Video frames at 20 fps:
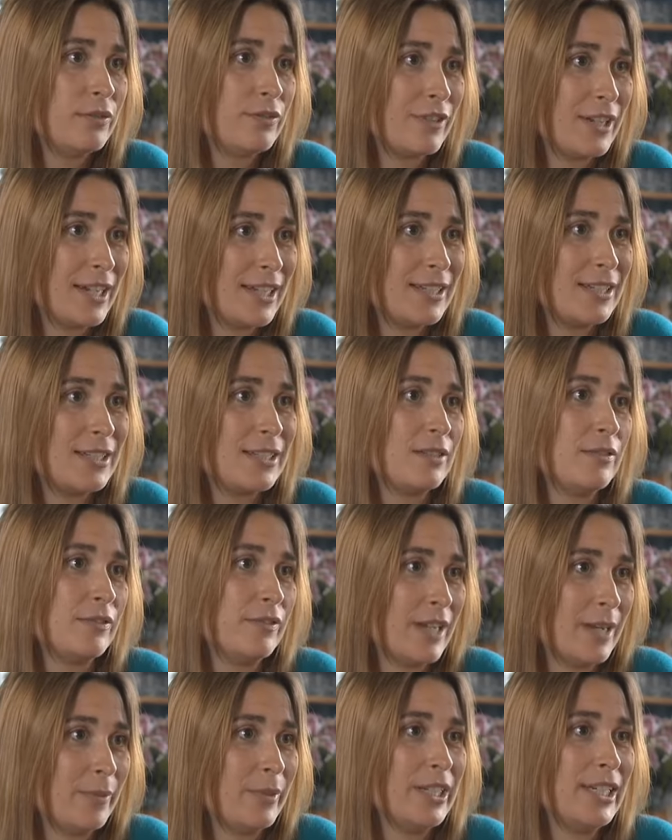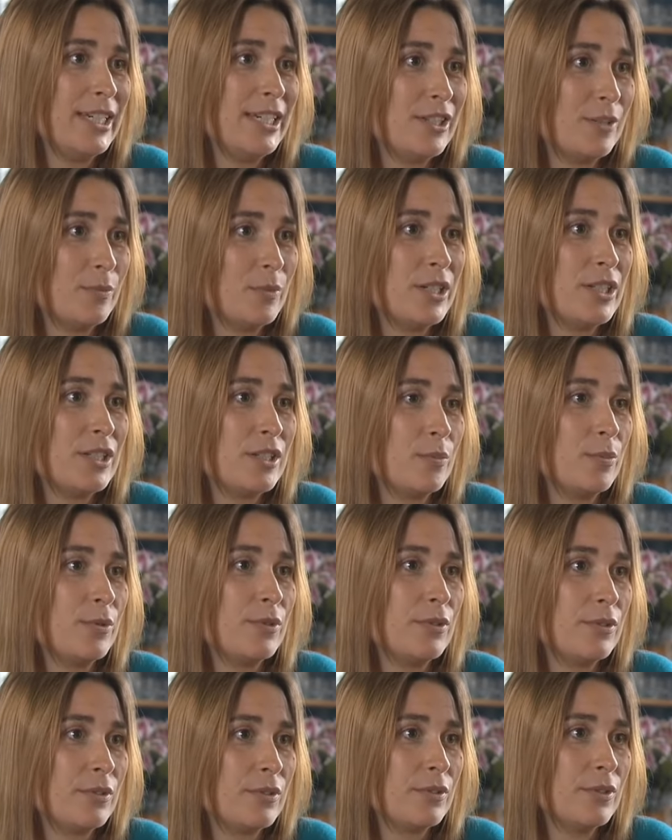friends and family to my
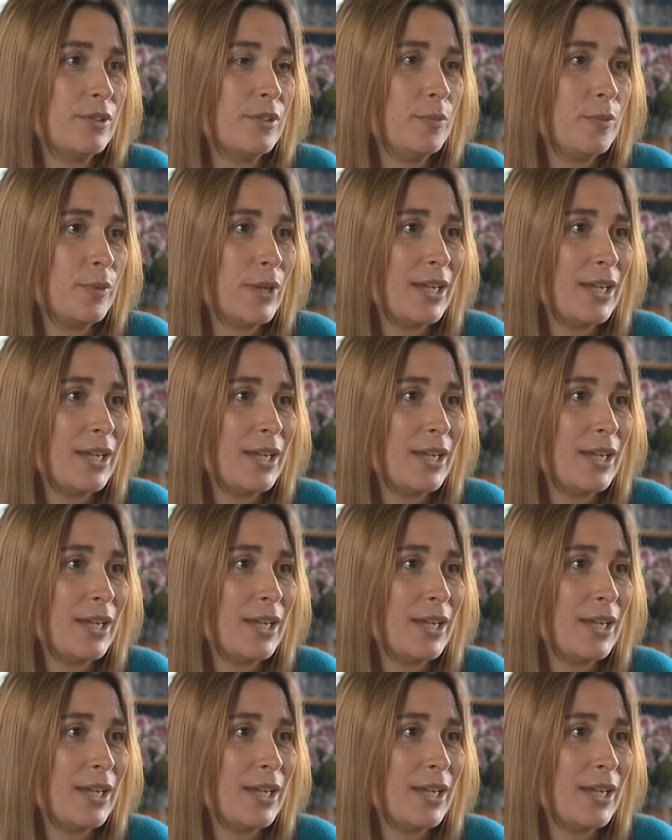support group,